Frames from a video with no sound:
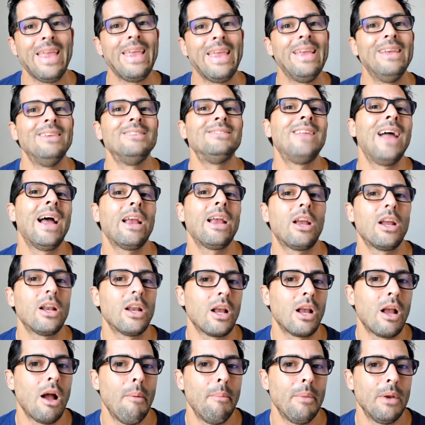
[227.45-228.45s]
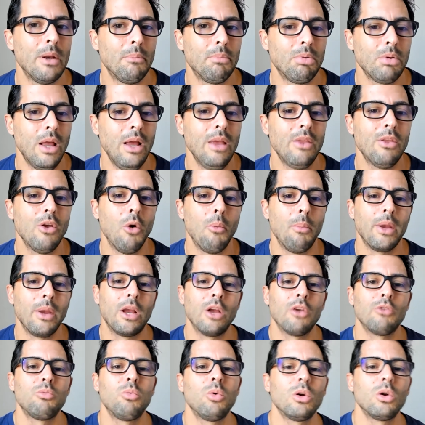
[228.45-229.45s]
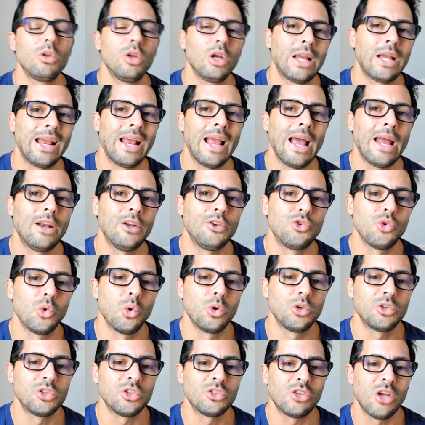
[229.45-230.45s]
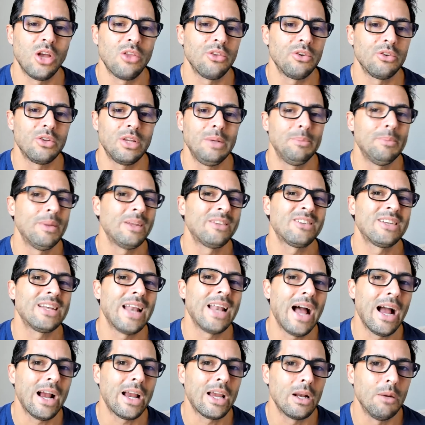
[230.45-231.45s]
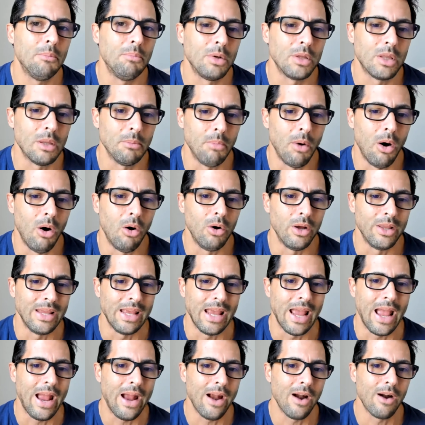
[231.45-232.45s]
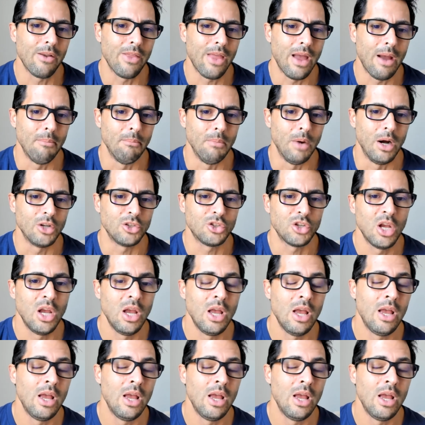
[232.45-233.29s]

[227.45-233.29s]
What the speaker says: Is that going to come into play, though? Because we're looking at a Georgia Southern team that's not going to put the ball in the air that much.